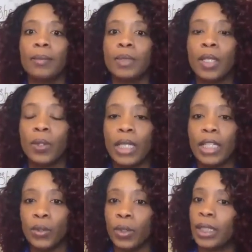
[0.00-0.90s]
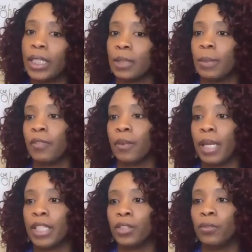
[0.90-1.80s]
so that you can get some
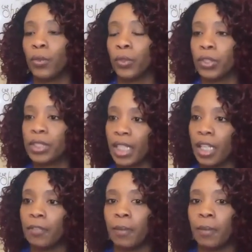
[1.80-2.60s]
information for yourself